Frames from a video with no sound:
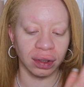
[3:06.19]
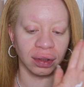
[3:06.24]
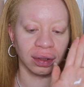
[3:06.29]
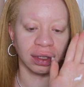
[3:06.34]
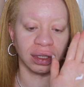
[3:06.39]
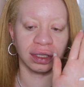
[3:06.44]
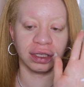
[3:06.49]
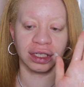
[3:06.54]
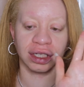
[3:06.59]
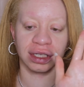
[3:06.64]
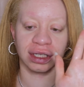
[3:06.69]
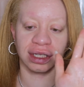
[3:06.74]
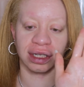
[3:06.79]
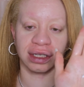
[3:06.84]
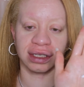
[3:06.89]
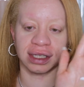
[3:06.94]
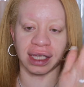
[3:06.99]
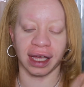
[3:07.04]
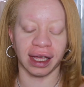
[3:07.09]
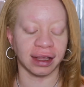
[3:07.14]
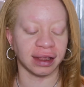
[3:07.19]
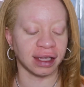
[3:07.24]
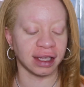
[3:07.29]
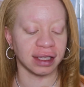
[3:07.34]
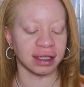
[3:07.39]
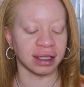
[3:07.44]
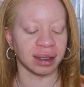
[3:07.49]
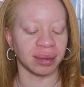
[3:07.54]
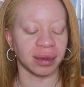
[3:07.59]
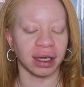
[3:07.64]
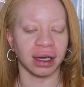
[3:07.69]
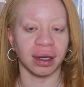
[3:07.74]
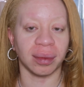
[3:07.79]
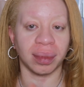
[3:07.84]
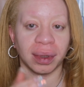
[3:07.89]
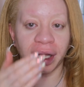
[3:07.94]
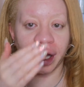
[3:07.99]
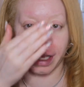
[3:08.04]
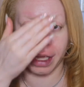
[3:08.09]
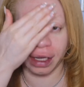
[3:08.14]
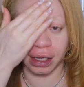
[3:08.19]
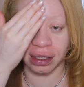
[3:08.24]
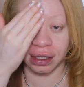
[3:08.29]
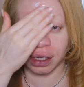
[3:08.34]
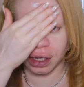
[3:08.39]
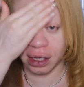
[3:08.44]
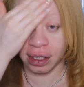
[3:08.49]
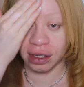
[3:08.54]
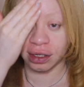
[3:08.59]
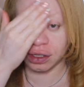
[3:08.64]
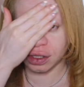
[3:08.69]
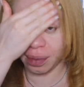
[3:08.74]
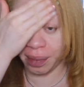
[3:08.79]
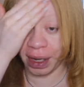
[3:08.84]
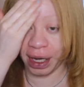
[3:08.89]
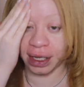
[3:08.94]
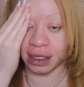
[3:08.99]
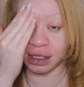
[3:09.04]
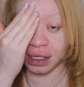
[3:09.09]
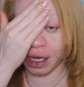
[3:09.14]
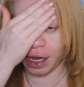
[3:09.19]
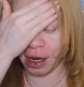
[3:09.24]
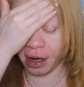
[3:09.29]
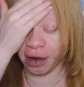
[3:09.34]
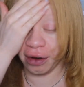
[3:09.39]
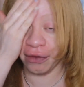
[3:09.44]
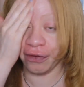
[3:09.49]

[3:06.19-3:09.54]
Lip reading: It just looks like this. I'm going to apply it to my entire